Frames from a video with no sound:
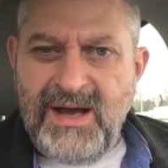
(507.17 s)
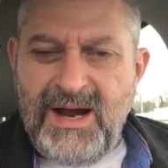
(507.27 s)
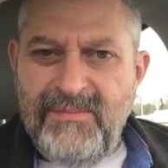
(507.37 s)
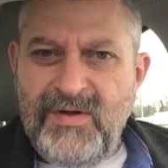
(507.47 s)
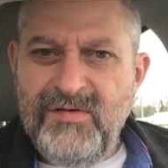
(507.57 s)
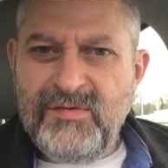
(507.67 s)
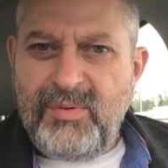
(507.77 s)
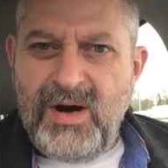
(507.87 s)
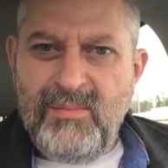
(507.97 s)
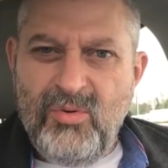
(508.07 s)
Those are
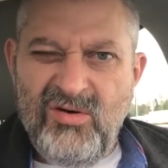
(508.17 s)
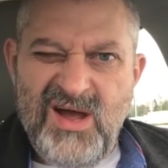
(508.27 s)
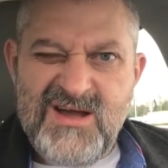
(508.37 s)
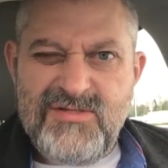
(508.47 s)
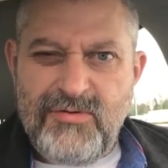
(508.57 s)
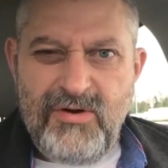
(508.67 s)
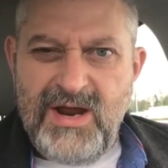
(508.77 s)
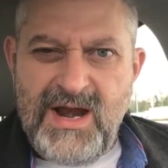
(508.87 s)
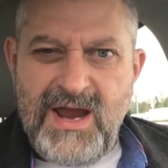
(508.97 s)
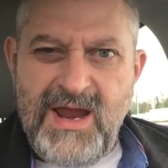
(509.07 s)
probably more like
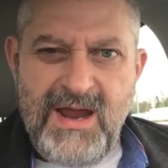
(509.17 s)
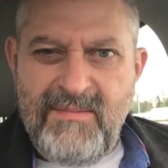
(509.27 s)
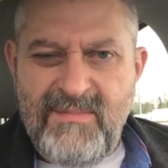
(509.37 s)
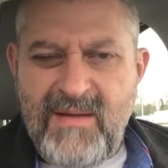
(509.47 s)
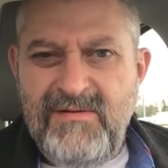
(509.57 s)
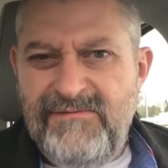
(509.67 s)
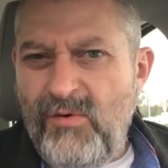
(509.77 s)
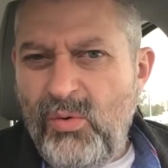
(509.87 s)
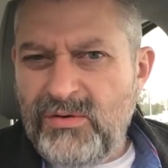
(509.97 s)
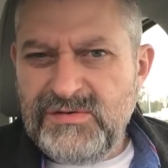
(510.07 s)
3, maybe
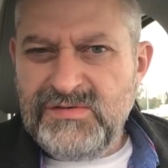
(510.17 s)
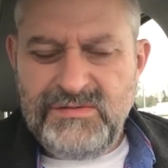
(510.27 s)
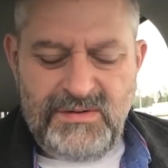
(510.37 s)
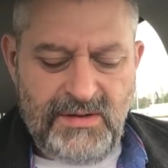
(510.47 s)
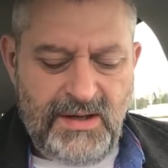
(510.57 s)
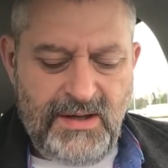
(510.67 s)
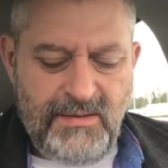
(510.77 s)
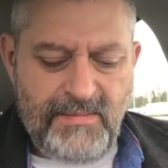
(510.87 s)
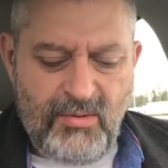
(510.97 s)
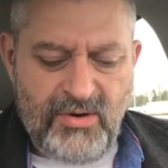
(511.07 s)
4s.
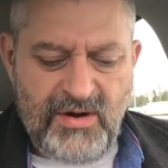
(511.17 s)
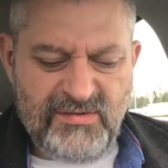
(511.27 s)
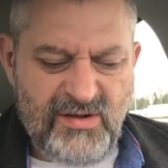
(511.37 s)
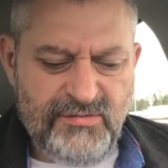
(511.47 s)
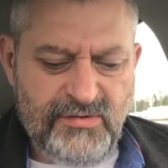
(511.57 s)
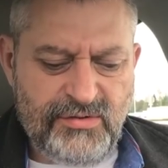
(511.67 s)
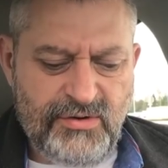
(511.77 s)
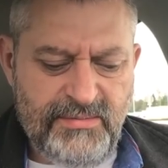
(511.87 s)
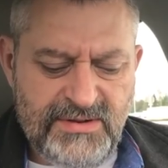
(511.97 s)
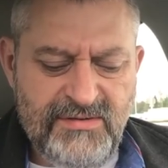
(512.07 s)
I won't go as low as a
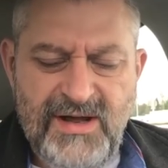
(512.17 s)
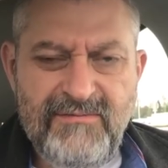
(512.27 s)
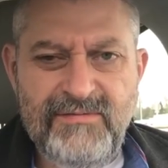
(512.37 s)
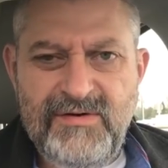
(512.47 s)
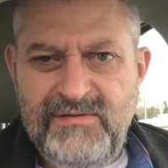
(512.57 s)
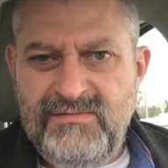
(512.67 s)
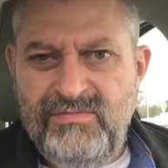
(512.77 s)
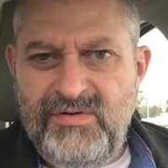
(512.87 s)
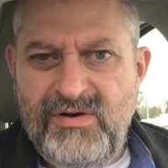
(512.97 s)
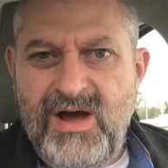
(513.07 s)
3, but
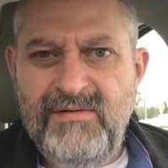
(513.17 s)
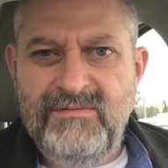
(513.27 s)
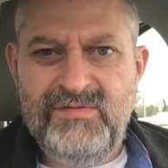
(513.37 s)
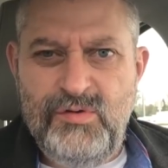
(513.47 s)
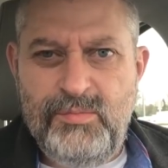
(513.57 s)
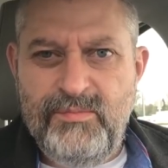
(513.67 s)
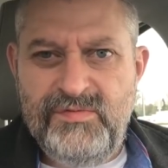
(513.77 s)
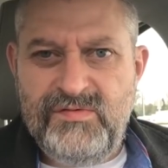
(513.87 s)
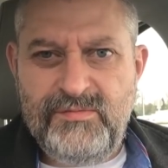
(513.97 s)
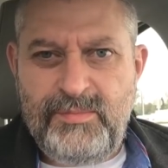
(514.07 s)
they're not super
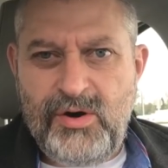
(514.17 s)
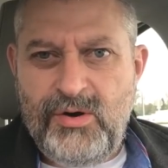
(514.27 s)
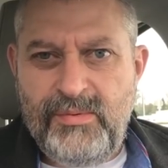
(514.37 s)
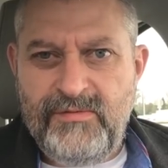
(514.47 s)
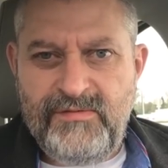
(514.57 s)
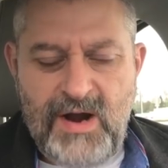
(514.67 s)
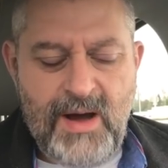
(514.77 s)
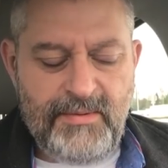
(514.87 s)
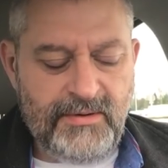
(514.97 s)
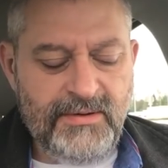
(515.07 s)
superb or
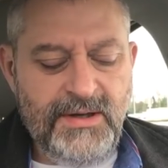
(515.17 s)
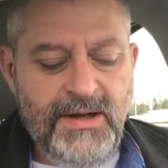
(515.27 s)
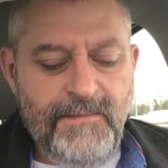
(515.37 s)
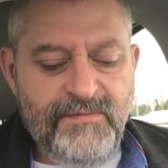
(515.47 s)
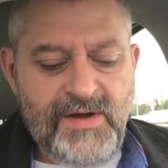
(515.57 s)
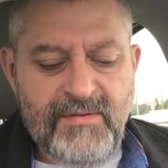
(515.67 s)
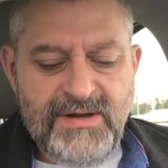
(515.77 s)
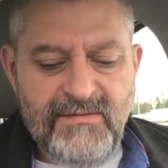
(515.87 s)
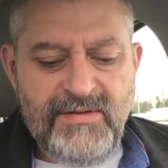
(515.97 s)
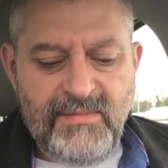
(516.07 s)
phenomenal. So I
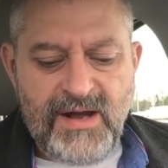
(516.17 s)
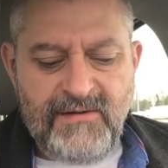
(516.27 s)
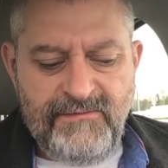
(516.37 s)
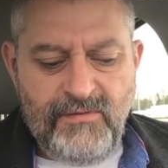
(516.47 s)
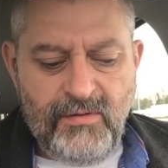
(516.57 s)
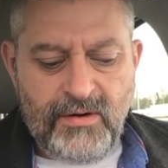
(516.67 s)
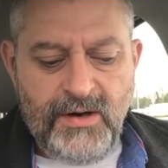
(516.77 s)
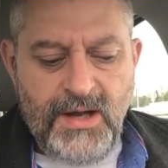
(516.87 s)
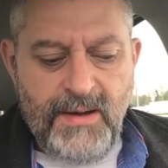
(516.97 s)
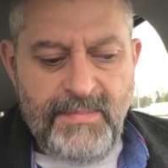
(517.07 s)
would give them like a
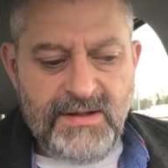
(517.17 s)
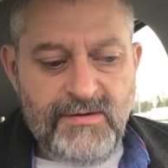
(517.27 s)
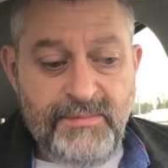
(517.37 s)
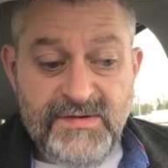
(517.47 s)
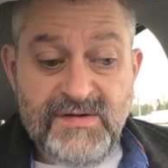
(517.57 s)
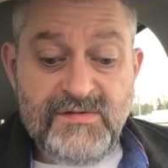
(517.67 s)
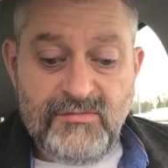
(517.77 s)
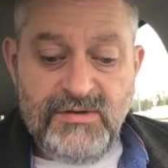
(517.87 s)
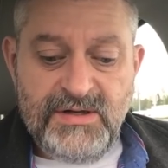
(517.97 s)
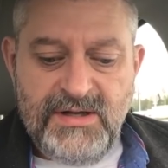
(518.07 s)
4. But their biscuits
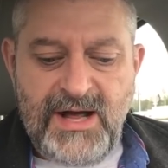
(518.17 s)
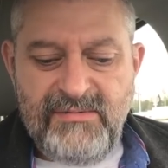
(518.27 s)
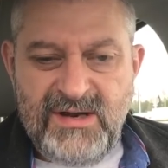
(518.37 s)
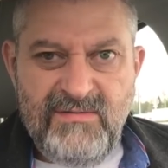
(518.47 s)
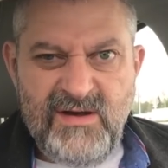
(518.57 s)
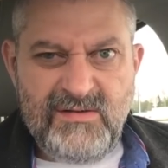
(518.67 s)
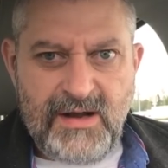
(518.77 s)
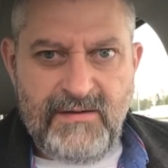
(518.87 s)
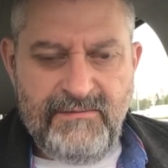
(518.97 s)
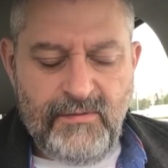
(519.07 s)
are really good. I would give those
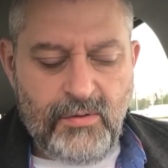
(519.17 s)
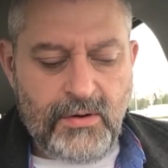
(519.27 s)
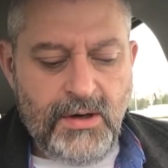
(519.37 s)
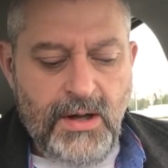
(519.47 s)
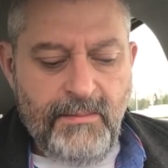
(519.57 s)
like a 4.